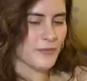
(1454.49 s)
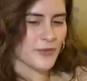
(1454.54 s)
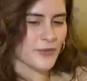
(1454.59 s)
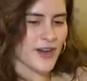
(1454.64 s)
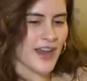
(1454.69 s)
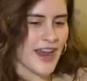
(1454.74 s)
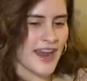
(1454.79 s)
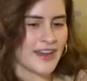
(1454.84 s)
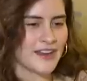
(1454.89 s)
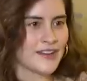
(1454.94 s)

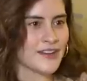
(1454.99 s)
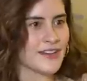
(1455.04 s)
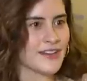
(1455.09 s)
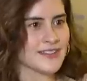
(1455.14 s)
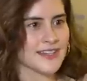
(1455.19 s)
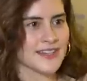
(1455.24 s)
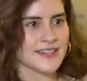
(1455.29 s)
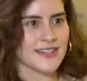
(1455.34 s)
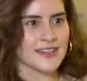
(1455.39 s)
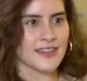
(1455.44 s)
for
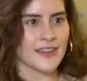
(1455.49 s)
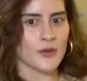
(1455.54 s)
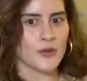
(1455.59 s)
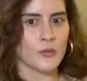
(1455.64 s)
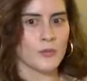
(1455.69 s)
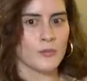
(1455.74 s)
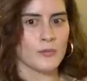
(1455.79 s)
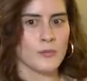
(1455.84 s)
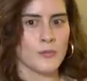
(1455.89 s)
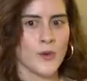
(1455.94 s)
haters, I say like
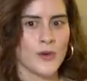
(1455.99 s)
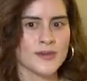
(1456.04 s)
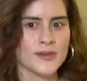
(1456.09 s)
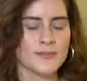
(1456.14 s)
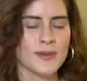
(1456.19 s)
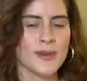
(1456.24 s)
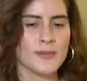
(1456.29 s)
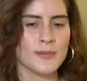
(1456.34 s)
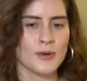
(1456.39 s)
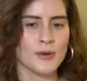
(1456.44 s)

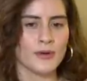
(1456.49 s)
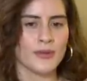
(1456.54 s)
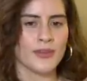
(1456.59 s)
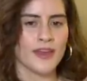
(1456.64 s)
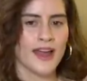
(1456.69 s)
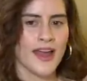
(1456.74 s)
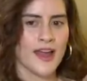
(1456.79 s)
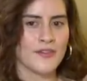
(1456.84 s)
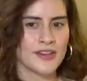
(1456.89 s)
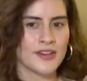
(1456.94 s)
most people
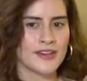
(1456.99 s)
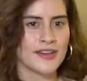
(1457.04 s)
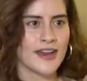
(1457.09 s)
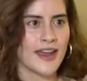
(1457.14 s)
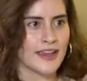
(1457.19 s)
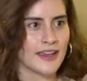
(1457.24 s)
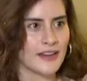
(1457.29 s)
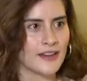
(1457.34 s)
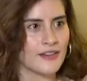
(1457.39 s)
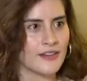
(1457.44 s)
that have a
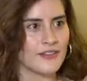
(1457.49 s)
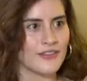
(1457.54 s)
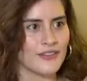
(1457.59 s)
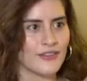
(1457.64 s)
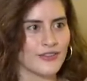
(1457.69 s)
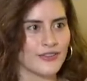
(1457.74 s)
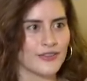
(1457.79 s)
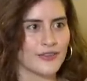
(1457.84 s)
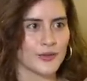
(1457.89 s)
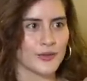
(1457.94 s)
negative
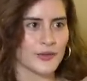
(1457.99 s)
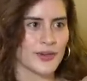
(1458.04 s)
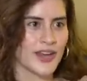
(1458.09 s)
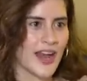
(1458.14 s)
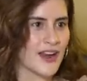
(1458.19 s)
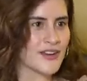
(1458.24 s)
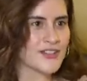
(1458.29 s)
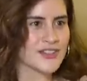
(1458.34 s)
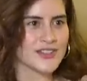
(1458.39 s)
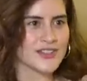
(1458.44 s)

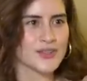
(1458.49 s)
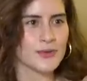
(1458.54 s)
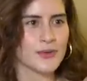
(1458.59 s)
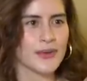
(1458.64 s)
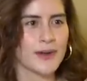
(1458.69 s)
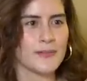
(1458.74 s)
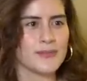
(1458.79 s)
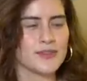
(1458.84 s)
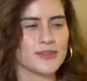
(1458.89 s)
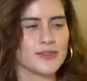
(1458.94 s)
reaction to
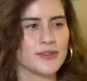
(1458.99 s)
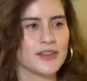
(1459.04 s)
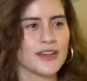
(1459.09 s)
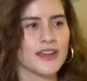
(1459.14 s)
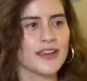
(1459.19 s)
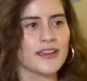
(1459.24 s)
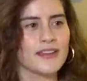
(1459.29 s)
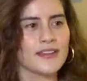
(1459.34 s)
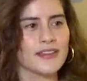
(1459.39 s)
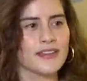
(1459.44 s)
what I'm
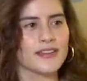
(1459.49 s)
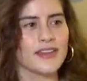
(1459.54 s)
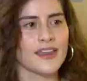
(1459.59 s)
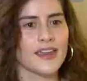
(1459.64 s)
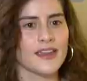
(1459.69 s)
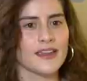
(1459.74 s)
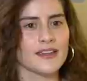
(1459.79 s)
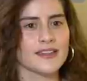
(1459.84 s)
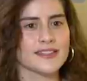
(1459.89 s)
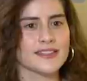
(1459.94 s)
doing,
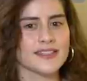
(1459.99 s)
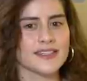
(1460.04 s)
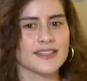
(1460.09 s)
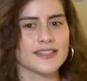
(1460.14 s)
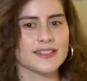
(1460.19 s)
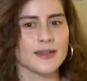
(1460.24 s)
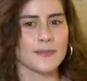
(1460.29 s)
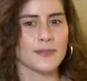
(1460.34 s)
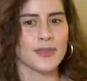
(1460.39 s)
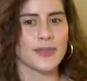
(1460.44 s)
they
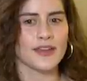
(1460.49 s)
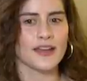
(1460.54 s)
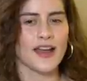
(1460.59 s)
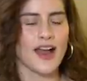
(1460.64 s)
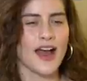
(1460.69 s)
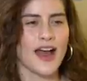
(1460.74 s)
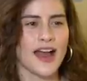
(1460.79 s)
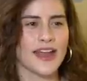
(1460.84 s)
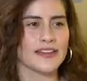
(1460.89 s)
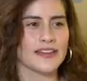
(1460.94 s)
see something
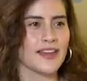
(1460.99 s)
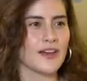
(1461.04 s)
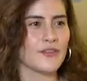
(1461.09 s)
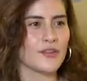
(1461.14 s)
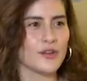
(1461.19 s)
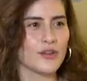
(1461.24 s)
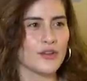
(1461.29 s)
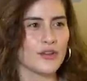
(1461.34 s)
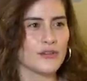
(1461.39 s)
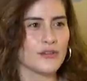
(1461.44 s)
high
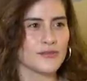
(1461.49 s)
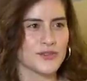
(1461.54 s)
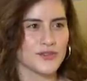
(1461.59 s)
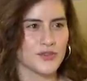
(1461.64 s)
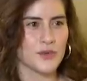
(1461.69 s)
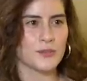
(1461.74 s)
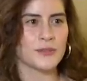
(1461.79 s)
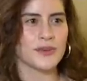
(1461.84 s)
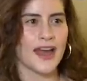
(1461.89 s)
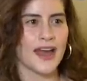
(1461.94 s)
level,
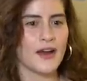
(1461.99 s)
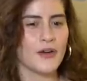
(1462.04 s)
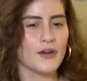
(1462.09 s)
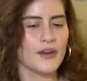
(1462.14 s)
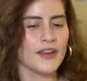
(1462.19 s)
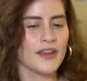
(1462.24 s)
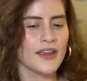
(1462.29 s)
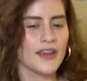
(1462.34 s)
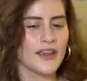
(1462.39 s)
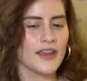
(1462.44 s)
zoomed
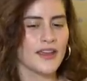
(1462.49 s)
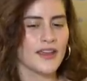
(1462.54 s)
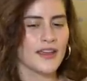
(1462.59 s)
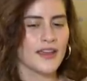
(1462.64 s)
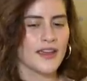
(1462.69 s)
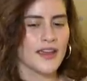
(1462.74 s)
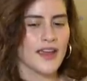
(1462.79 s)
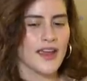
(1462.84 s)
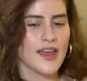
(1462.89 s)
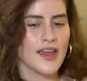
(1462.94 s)
out,
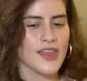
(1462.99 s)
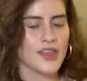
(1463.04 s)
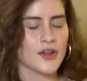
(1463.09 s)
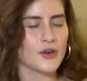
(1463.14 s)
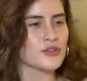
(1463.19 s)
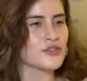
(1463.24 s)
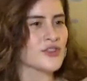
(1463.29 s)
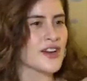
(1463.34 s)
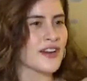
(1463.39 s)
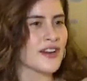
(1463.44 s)
and they
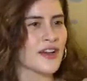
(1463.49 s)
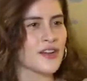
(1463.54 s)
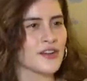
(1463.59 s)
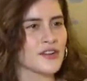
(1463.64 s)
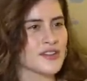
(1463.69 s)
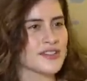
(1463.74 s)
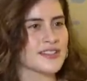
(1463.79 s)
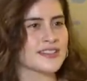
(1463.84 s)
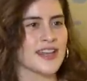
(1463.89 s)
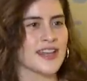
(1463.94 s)
don't try to
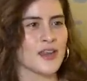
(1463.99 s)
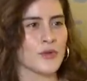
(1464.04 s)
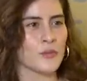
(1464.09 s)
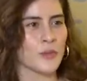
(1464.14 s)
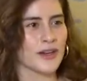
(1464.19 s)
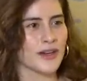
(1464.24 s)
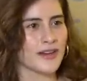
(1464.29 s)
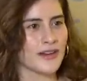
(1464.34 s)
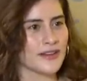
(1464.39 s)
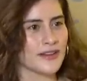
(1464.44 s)
understand
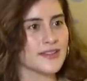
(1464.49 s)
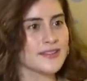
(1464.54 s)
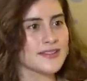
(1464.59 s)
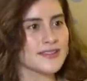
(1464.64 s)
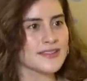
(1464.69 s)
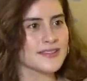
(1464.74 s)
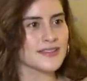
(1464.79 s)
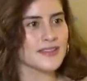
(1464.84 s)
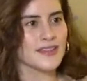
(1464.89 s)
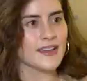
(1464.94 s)
what it
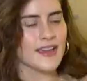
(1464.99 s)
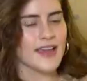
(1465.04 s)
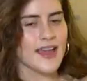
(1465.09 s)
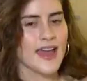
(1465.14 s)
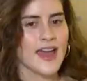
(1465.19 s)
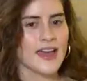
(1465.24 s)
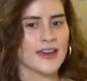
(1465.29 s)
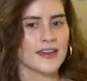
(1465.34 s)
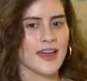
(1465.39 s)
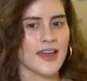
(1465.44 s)
is. Yeah.
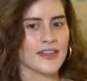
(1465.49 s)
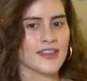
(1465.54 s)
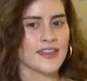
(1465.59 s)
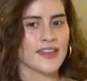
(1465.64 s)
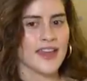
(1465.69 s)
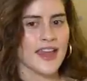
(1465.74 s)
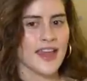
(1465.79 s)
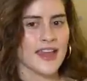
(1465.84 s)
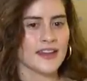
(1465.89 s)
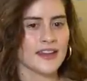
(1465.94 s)
And I
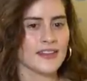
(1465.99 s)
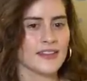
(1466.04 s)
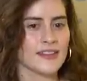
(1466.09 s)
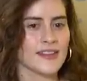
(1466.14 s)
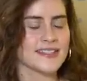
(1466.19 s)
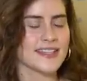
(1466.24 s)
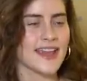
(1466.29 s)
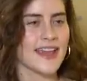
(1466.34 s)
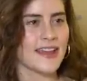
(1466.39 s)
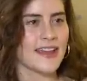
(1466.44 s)
think anything
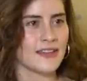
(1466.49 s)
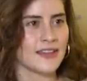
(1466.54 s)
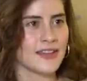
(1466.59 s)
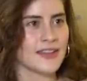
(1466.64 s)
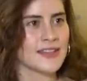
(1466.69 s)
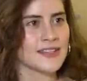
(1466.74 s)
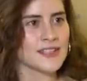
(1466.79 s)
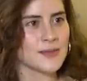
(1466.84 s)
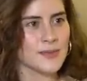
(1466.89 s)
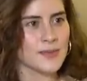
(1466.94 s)
that's
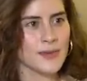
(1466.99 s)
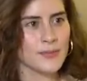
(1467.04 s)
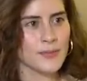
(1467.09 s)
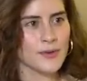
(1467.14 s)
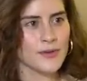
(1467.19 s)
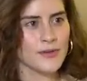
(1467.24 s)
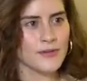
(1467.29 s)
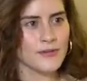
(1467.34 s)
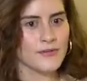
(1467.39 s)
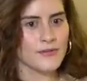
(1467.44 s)
alien to
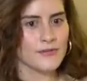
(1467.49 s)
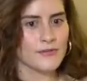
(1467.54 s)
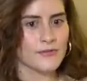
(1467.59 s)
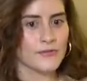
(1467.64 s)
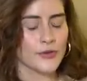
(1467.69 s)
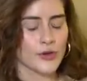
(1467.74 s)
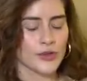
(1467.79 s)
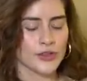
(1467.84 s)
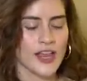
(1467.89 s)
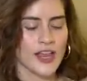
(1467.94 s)
people,
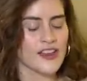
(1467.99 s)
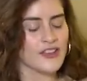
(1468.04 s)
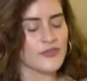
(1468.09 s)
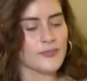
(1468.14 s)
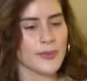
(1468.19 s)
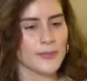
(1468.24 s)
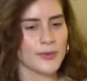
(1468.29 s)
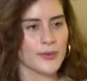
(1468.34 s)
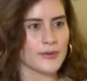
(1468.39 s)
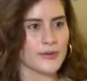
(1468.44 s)
for a lot
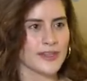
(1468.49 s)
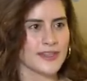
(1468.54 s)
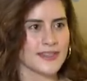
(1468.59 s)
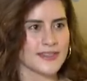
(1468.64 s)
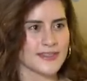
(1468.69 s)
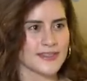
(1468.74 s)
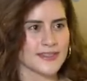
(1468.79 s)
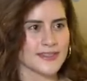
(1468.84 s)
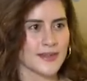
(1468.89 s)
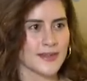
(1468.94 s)
of people,
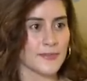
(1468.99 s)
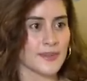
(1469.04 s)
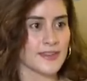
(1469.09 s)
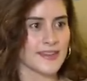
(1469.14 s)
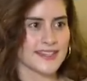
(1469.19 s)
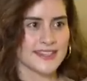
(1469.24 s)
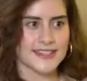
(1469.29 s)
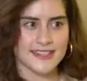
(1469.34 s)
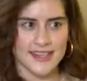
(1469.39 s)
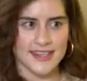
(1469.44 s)
is
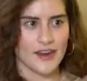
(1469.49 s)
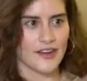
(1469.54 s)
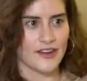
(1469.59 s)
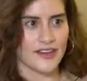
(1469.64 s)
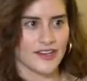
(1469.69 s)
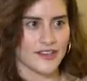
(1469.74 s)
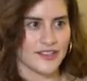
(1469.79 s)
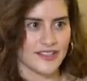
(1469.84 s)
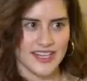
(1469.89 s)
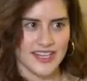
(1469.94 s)
something that's
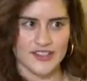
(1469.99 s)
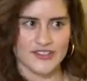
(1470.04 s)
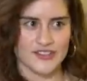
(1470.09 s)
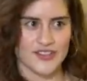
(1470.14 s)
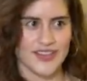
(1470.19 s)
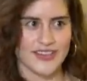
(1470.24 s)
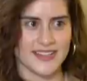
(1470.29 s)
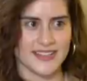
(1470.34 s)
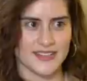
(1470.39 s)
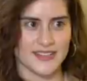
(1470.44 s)
scary or
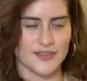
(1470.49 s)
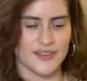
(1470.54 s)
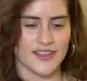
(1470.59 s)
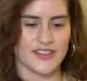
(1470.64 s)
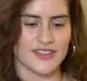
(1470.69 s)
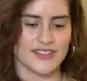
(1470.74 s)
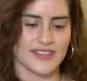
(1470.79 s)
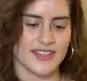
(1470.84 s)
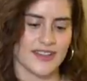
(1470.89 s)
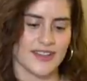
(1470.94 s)
dangerous, and so
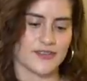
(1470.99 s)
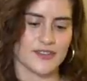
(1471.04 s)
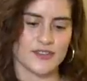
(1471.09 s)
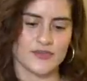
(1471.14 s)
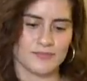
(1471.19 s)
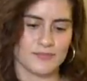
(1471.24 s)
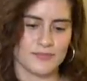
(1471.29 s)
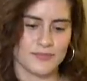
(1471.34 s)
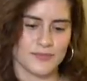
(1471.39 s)
they just like